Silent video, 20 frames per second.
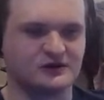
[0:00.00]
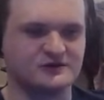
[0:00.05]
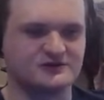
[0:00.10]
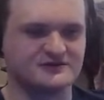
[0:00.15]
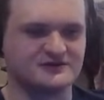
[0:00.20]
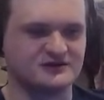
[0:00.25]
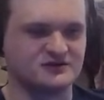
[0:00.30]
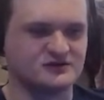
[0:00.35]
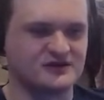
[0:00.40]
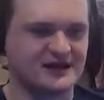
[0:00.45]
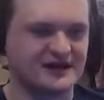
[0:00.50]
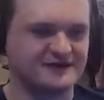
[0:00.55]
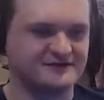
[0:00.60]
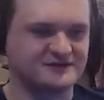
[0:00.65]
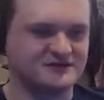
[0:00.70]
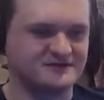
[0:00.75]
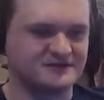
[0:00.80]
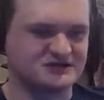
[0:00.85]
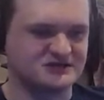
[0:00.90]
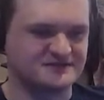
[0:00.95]
so you can't have
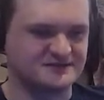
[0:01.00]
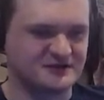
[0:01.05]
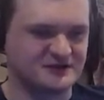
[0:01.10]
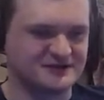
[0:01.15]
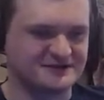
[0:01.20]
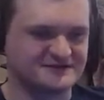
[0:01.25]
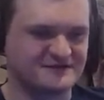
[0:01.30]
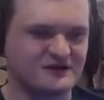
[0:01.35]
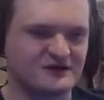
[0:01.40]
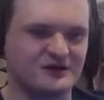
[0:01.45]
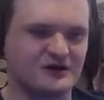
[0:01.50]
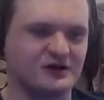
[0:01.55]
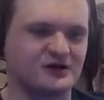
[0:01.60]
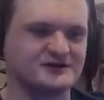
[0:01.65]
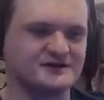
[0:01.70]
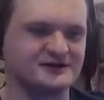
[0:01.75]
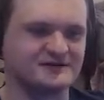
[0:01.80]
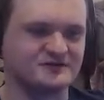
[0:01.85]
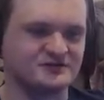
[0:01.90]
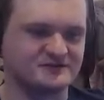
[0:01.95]
too much speed. It's very hard
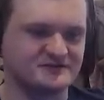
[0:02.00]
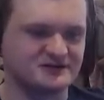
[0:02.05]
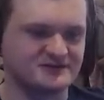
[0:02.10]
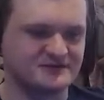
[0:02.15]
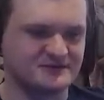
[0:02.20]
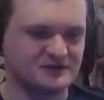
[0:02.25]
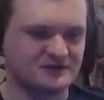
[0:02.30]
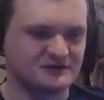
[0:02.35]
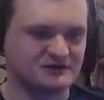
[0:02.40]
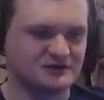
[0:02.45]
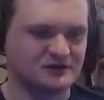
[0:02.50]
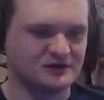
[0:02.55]
to have too much speed.